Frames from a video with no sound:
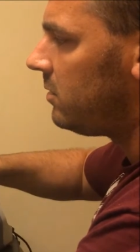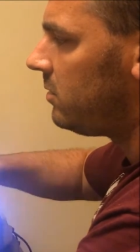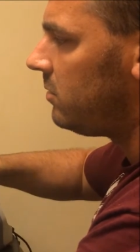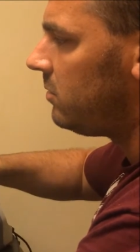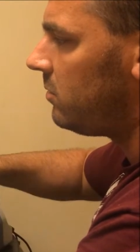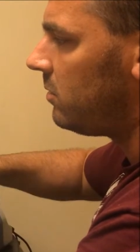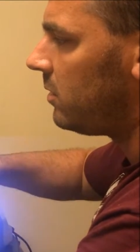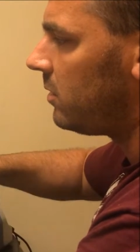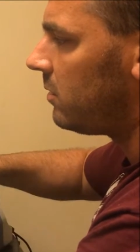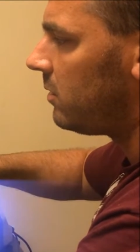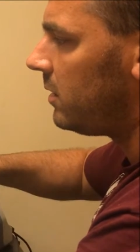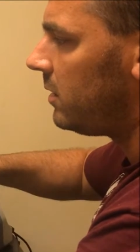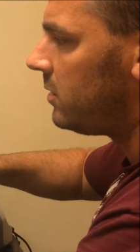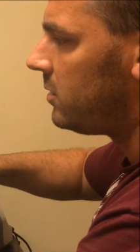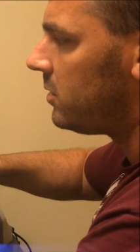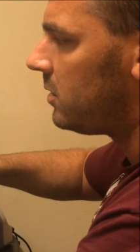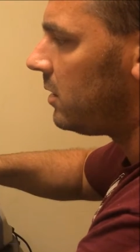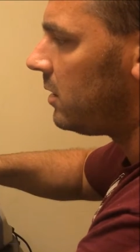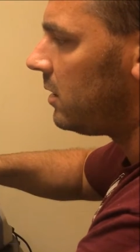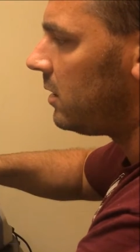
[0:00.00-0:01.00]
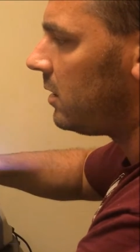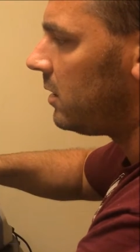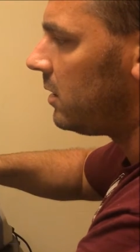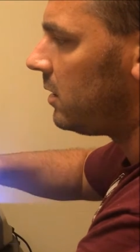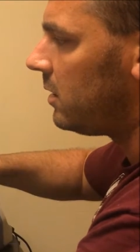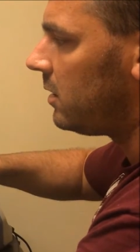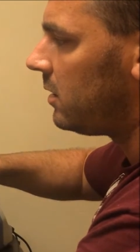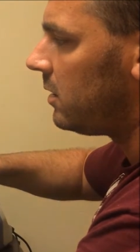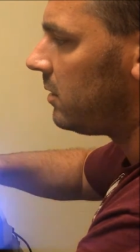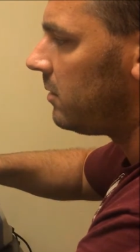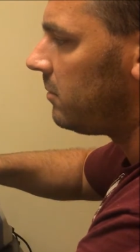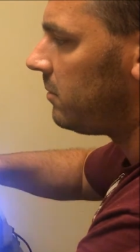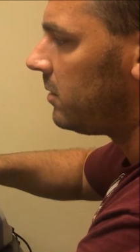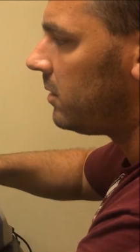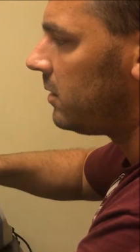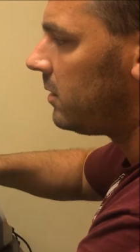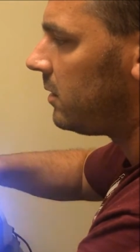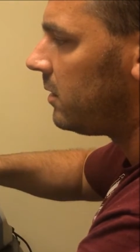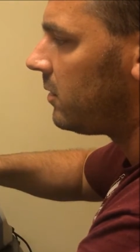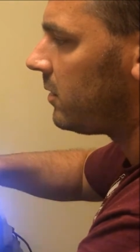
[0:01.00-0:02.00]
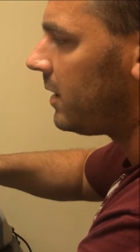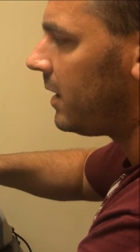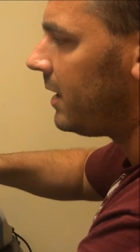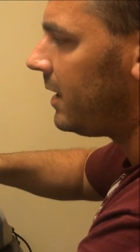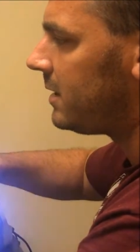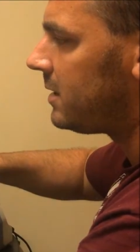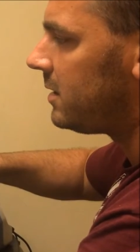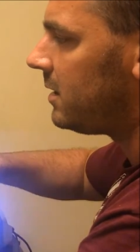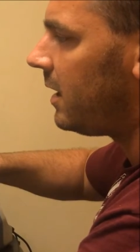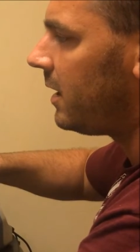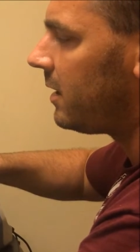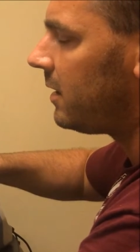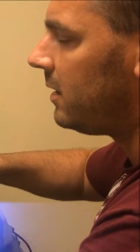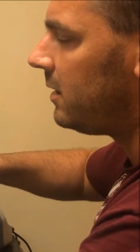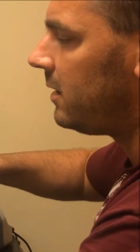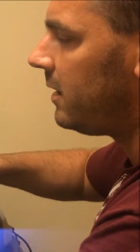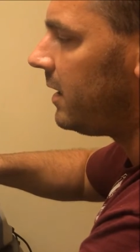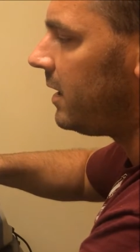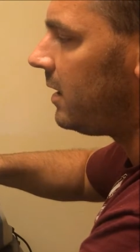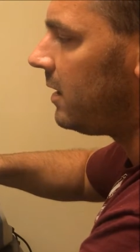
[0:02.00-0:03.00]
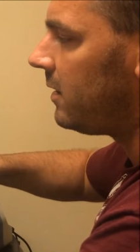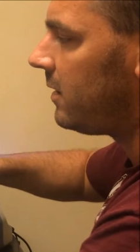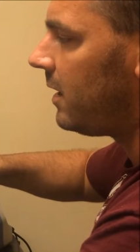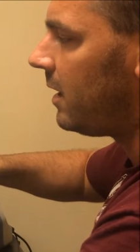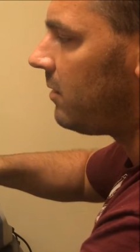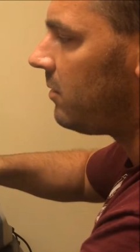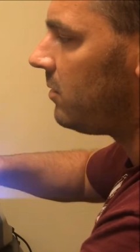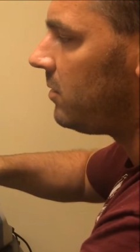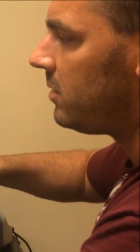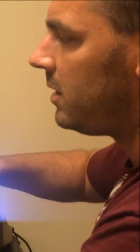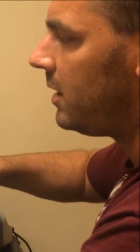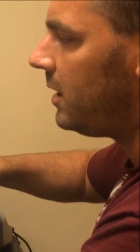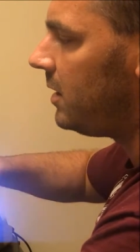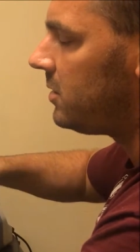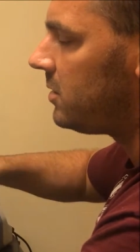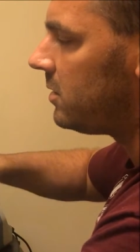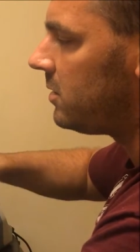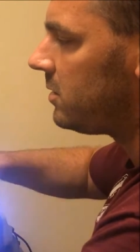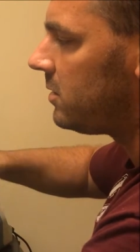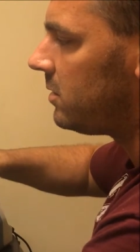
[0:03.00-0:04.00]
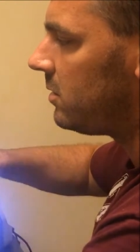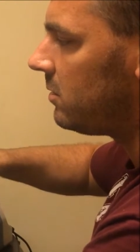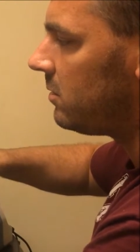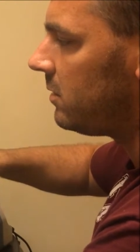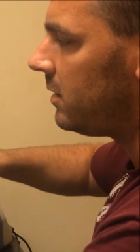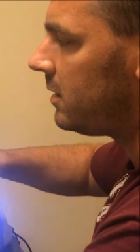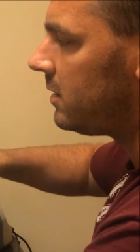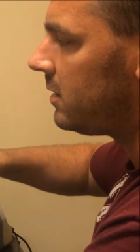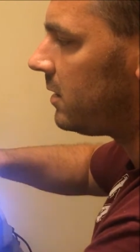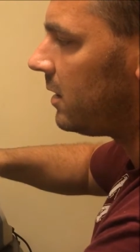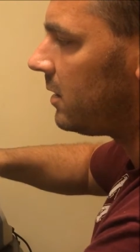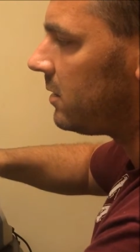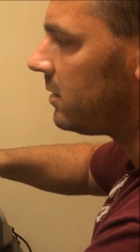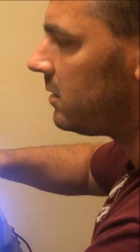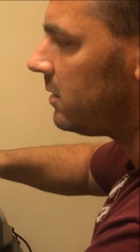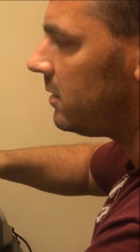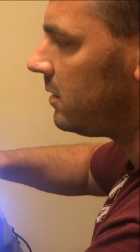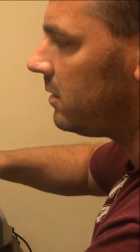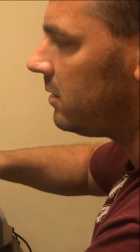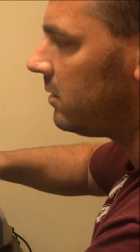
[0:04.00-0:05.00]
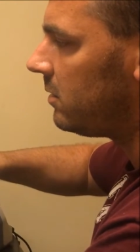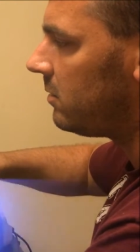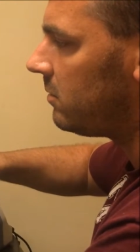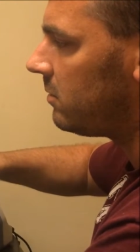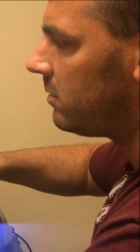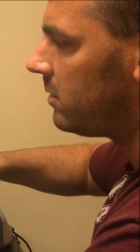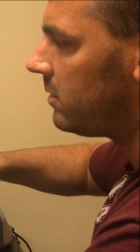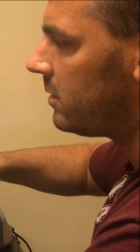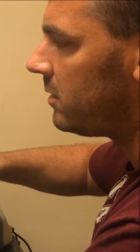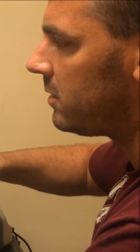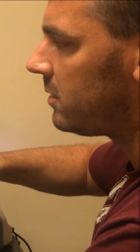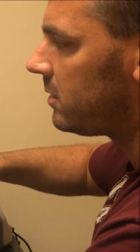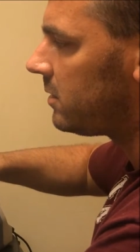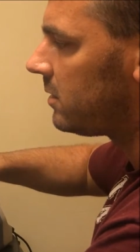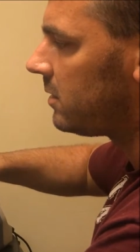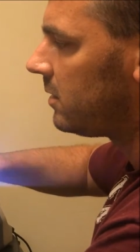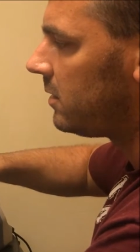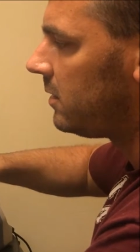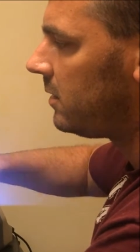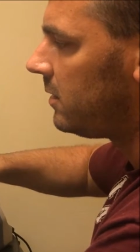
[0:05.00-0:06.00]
do a great job. Okay, it's not gonna like that rotation, so let's actually lower this